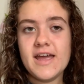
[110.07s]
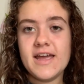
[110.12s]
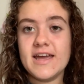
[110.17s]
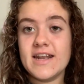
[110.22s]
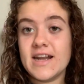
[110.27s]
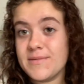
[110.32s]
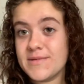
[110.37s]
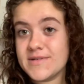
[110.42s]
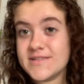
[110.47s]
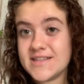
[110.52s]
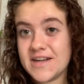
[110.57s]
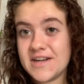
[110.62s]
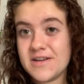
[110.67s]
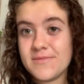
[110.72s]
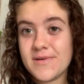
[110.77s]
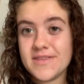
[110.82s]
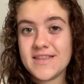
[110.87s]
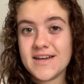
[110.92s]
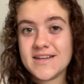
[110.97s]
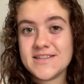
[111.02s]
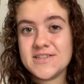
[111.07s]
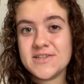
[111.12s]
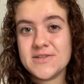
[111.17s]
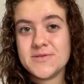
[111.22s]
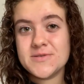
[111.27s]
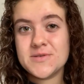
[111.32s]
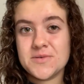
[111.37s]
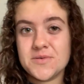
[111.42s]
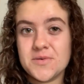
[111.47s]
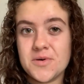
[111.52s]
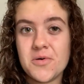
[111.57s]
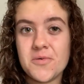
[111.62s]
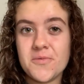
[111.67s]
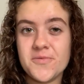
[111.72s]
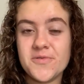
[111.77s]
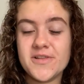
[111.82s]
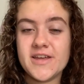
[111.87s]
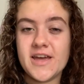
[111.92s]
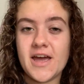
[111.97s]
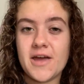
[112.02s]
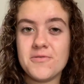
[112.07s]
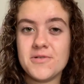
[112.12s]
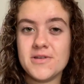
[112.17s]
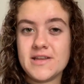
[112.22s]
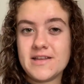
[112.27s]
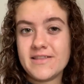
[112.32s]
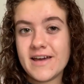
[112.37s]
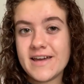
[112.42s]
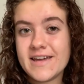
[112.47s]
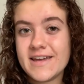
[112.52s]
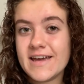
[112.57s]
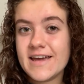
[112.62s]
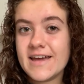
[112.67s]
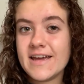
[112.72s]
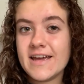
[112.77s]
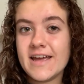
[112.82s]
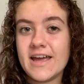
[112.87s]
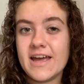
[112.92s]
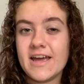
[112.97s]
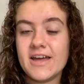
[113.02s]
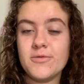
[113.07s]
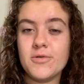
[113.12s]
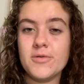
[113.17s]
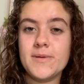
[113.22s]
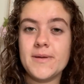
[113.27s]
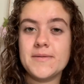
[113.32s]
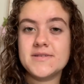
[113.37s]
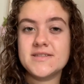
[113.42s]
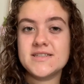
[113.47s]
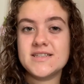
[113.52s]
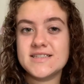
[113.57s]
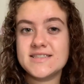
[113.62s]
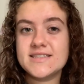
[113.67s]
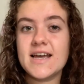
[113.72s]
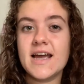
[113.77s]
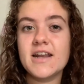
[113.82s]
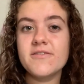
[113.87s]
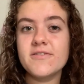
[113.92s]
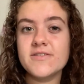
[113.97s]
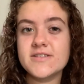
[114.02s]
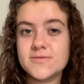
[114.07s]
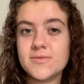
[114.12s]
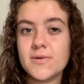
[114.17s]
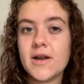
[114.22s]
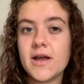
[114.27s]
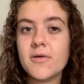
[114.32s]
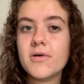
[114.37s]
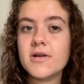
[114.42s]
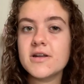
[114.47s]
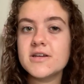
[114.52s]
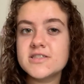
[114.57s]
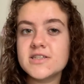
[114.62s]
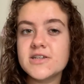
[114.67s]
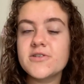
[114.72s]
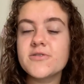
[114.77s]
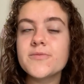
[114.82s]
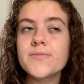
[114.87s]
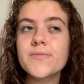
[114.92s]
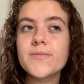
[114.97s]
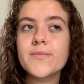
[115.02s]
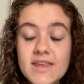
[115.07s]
And I'm excited about that too. So hopefully I really like it and we'll be able to decide if it's what I want to do.